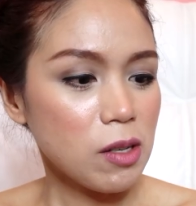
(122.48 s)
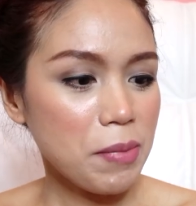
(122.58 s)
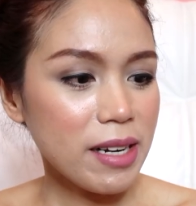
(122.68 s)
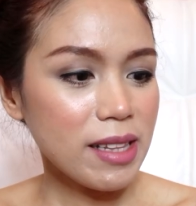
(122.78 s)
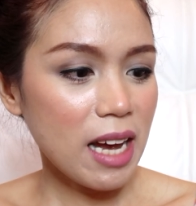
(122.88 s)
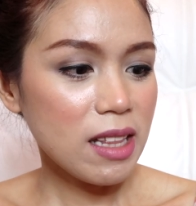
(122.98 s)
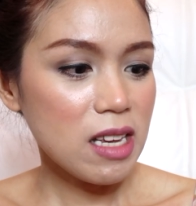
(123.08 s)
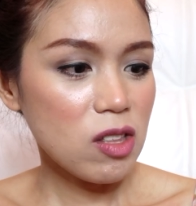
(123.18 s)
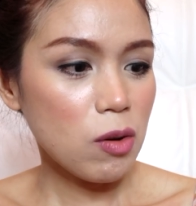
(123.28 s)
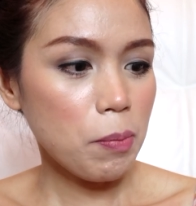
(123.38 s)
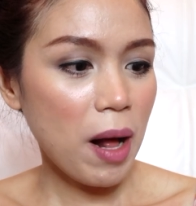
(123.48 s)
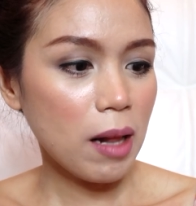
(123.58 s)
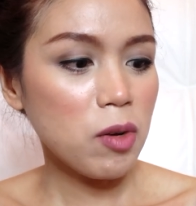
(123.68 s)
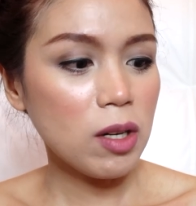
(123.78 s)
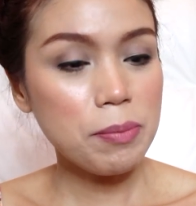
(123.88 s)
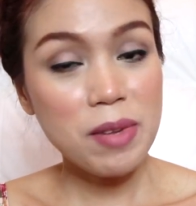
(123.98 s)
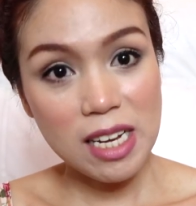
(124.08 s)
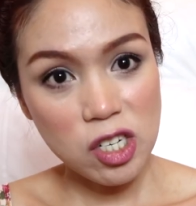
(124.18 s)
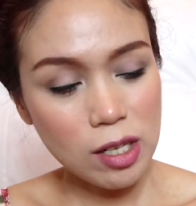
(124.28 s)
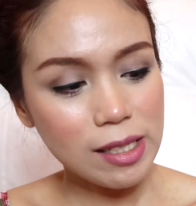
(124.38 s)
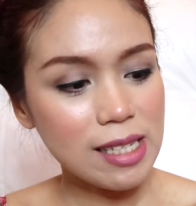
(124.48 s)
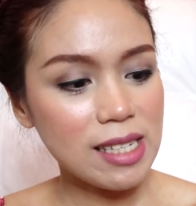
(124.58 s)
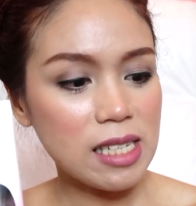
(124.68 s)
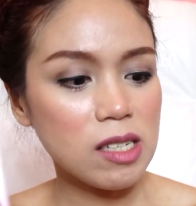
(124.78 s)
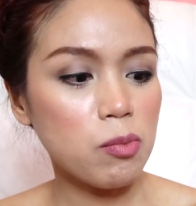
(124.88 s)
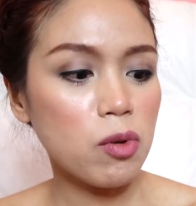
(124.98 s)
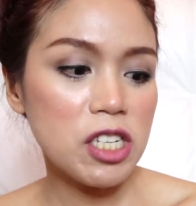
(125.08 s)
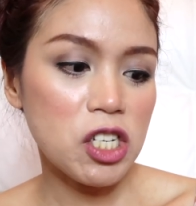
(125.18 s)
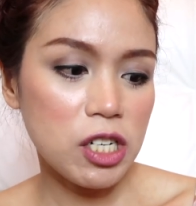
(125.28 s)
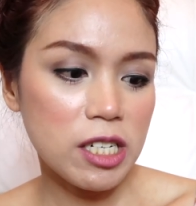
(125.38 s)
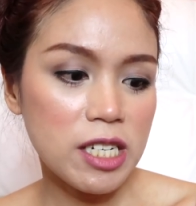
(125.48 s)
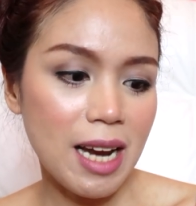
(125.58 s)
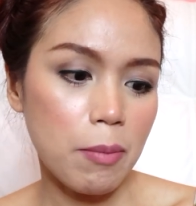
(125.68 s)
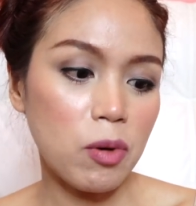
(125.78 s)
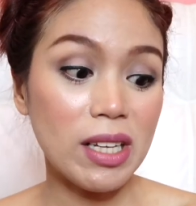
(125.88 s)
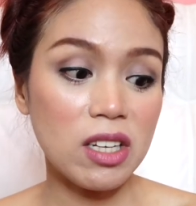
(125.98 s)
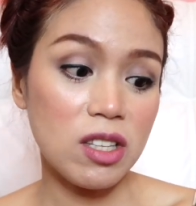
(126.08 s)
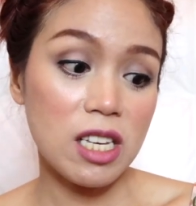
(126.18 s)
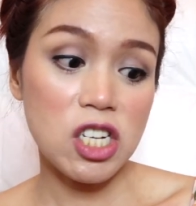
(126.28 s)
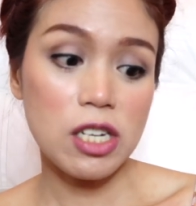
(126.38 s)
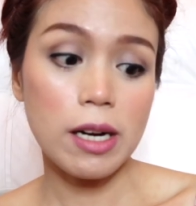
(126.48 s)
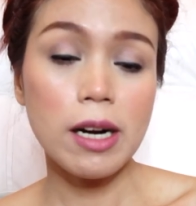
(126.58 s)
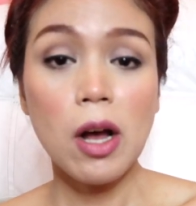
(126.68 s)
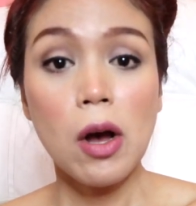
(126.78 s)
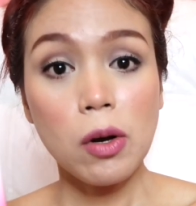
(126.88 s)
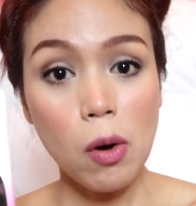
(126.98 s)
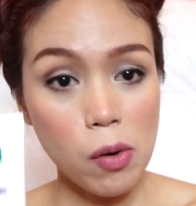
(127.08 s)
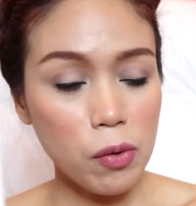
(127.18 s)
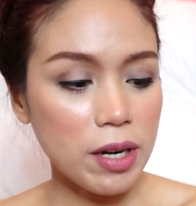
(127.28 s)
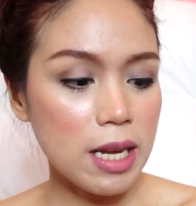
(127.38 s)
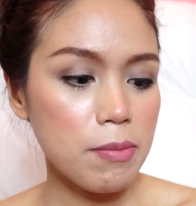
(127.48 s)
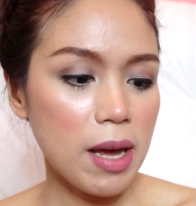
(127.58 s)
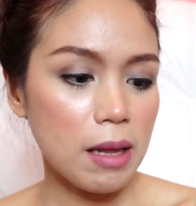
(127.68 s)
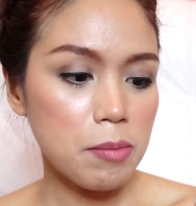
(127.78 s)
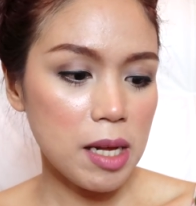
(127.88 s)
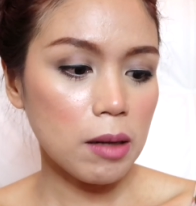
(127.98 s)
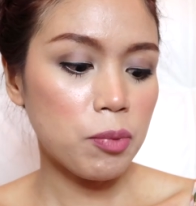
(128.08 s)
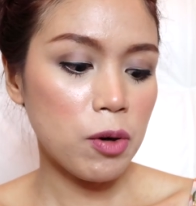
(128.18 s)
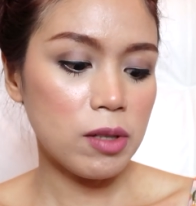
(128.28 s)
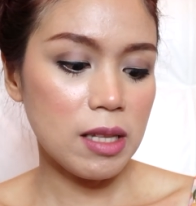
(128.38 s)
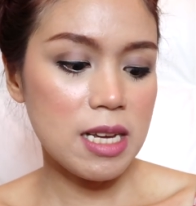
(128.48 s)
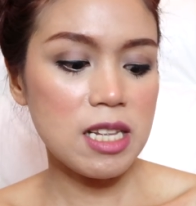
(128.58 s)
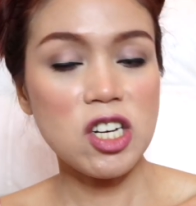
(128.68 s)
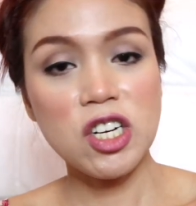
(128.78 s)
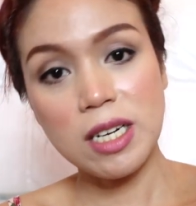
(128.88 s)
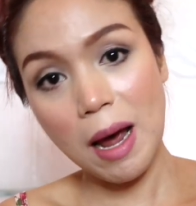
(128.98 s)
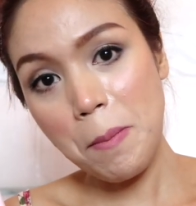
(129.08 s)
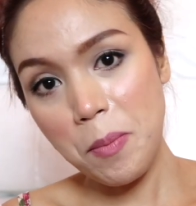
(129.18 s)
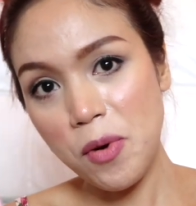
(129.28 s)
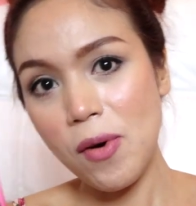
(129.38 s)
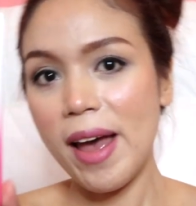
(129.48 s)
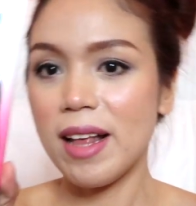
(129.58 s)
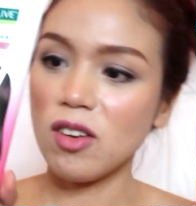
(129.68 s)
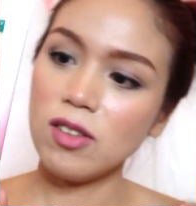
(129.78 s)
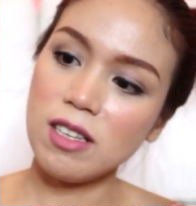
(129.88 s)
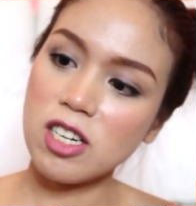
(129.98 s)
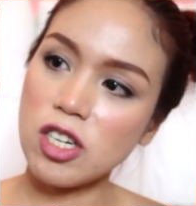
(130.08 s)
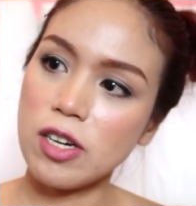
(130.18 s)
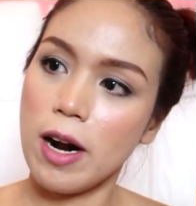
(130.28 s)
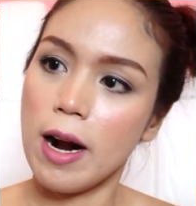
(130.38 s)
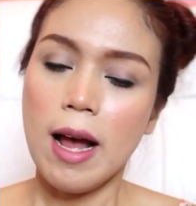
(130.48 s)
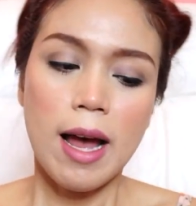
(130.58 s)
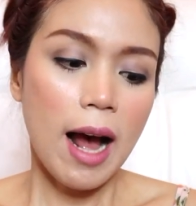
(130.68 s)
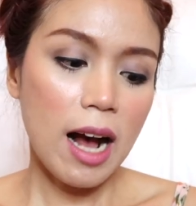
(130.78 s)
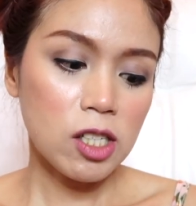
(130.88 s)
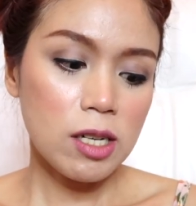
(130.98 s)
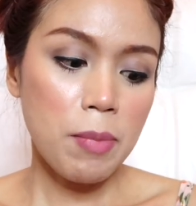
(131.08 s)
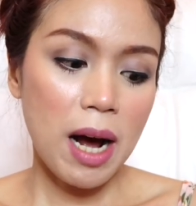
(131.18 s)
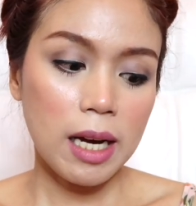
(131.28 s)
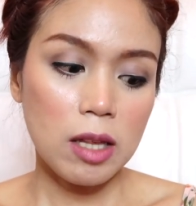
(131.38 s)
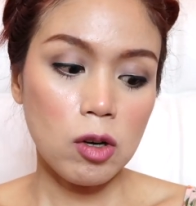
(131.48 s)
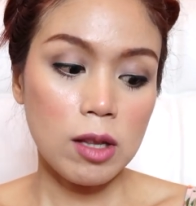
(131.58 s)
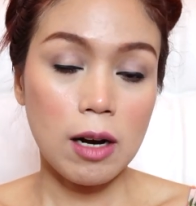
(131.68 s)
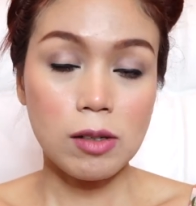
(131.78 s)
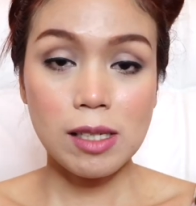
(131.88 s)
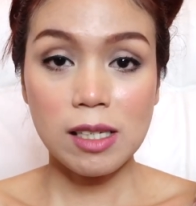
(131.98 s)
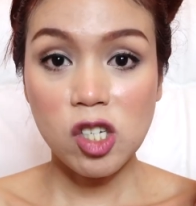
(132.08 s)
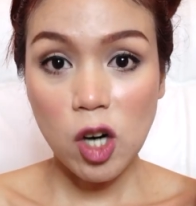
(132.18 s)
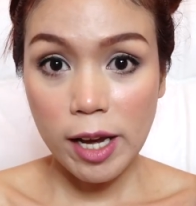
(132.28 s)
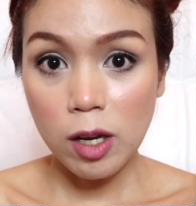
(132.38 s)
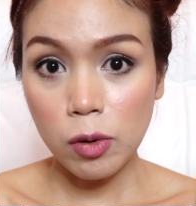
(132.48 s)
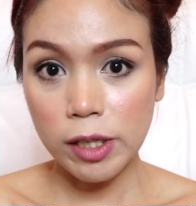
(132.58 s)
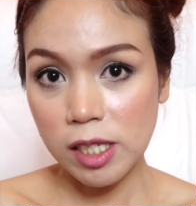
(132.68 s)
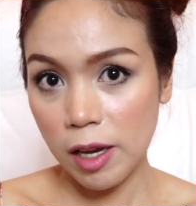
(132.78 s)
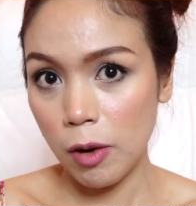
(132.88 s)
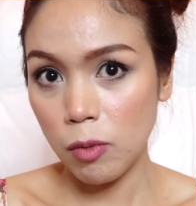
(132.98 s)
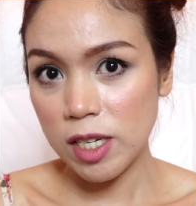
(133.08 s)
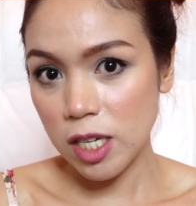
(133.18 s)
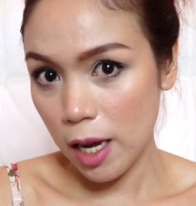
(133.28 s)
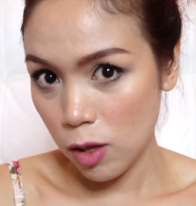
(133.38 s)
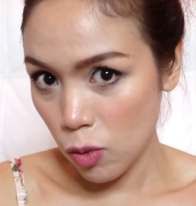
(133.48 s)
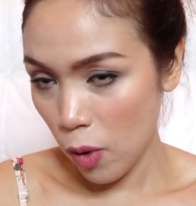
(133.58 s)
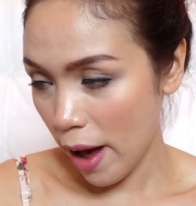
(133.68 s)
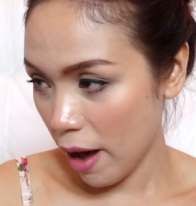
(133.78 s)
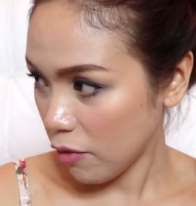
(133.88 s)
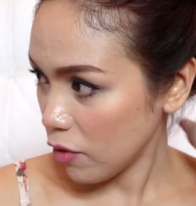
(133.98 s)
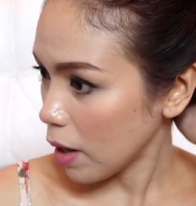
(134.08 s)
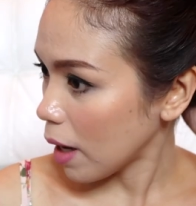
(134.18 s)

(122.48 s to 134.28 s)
So, meron tayo ditong Palmolive Naturals Intensive Moisture Shampoo and Conditioner, Cocoa Cream and Milk Protein Shampoo and Conditioner. Actually, bagay to daw sa dry coarse hair, which I do have.